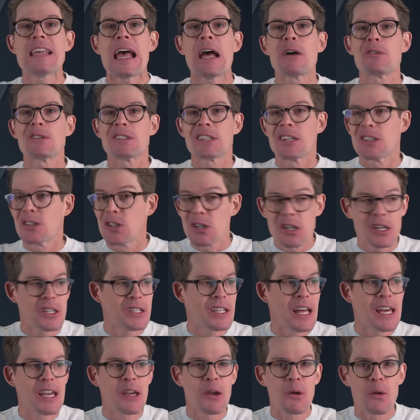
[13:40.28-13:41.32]
this out to
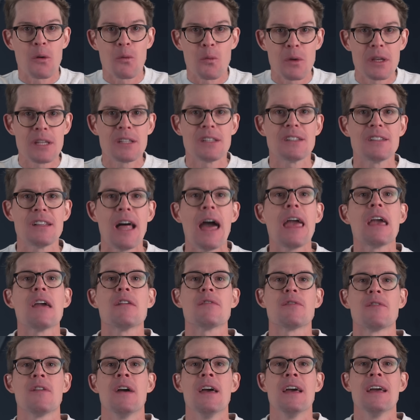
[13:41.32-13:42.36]
look like real
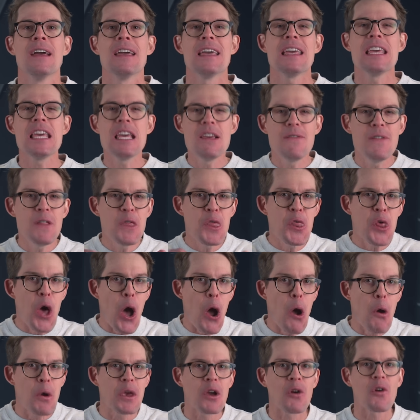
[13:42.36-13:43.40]
life. Even
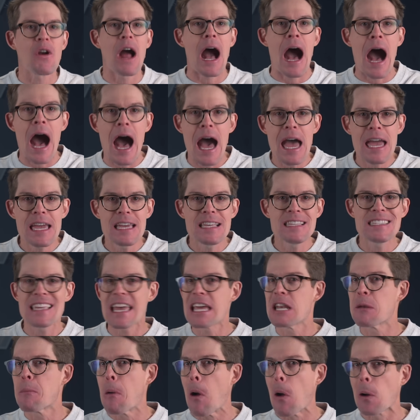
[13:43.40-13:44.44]
though your eyes
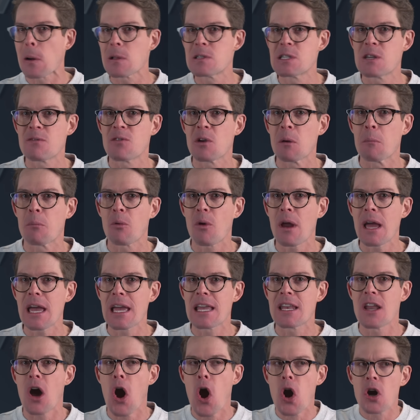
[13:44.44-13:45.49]
and parts of your
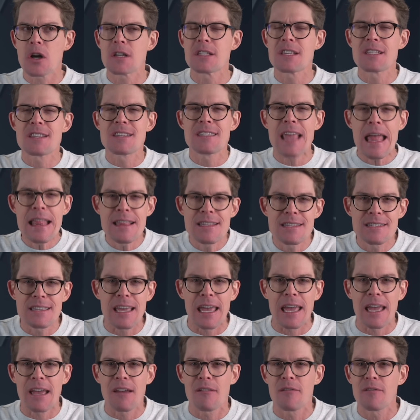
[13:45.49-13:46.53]
brain are
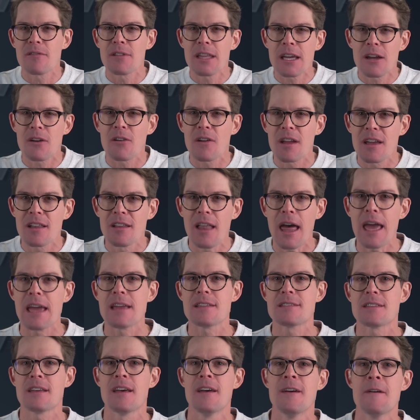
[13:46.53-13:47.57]
sensing flickering
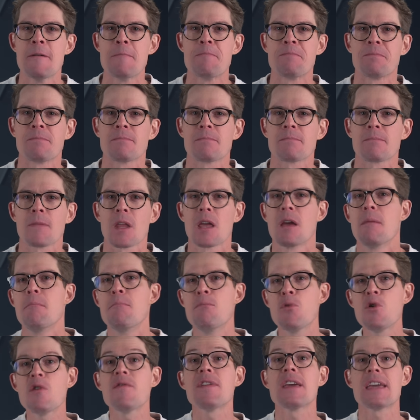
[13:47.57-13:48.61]
light.
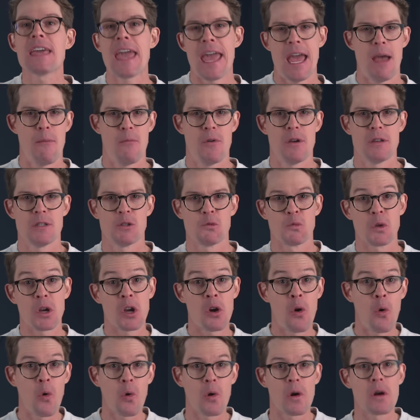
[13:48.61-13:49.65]
Movie cameras
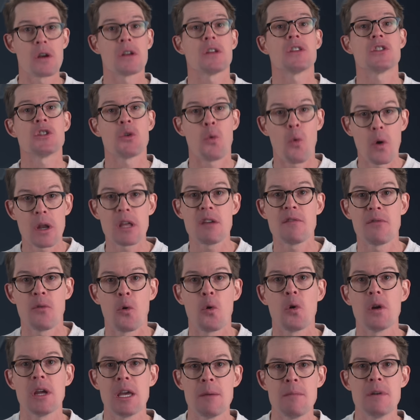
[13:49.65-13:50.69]
record
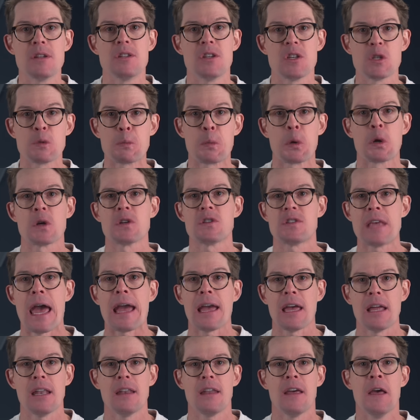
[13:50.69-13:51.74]
24 images per
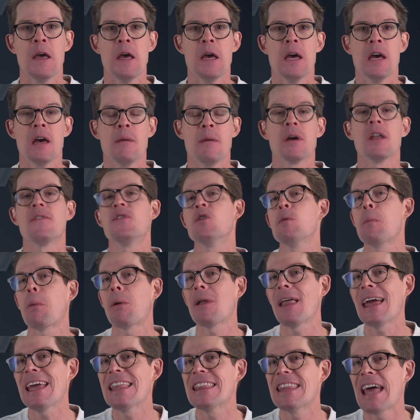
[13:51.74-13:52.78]
second. But if you
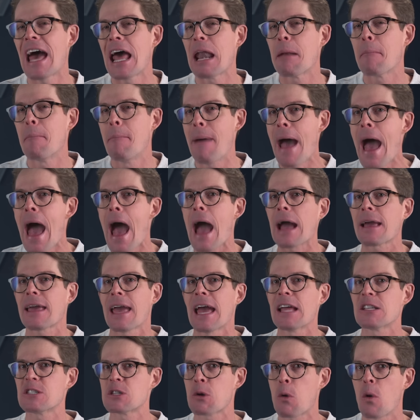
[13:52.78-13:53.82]
played that
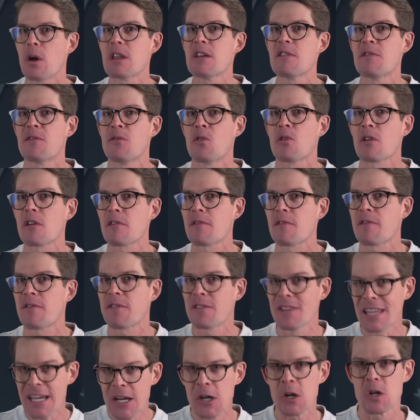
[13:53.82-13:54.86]
back at 24
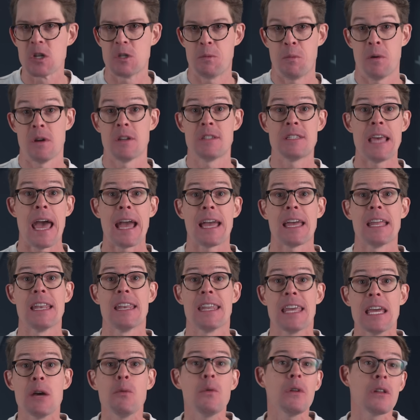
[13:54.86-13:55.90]
flickers per
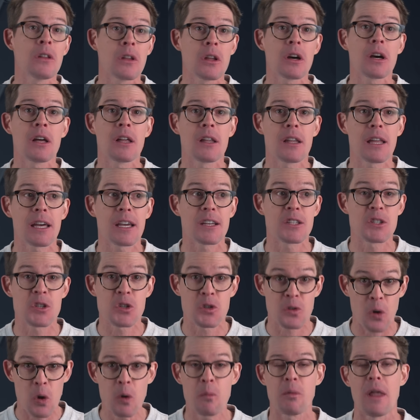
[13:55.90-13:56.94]
second, it would look like a
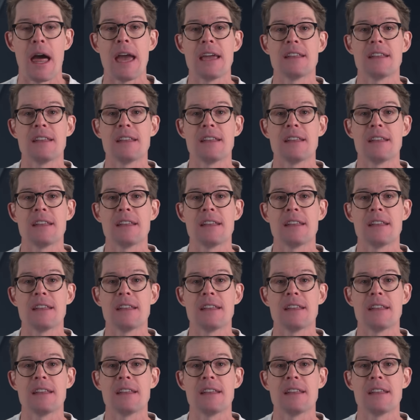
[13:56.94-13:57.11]
strobe